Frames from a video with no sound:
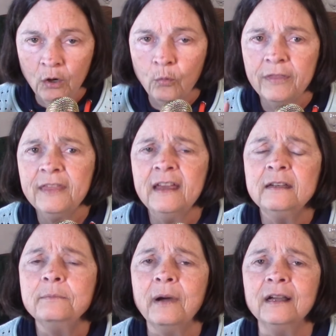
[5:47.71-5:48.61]
With that
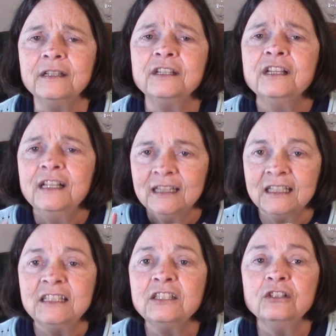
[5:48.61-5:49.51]
in mind,
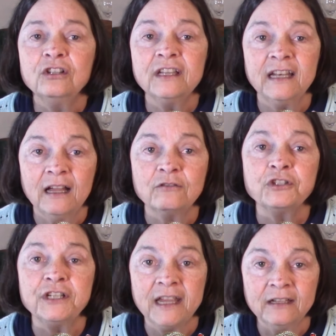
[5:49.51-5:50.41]
let's look at how
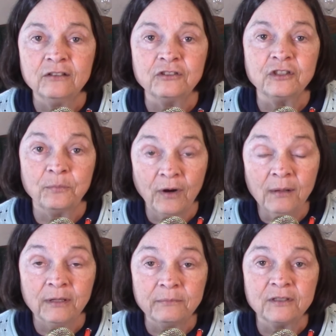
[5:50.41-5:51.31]
she handles the
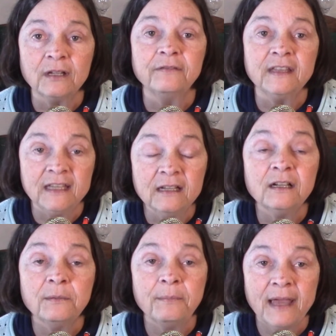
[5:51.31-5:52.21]
problems of the
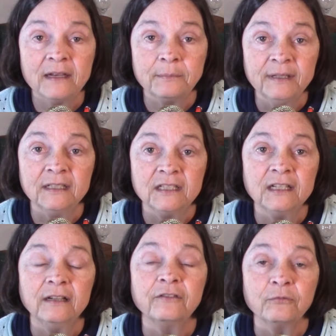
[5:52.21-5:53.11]

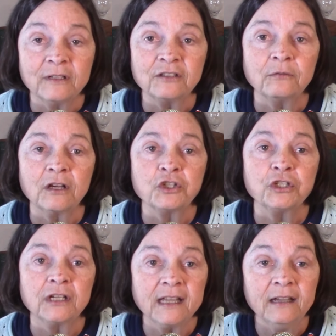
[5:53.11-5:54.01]
incompatibility of the
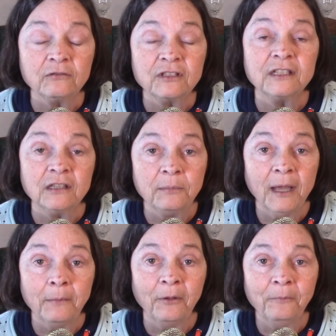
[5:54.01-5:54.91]
resurrection accounts in the
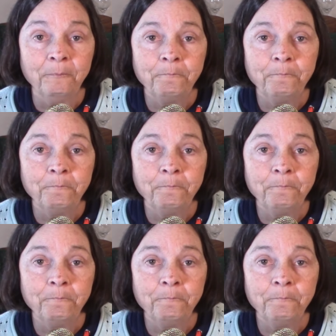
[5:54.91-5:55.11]
Bible.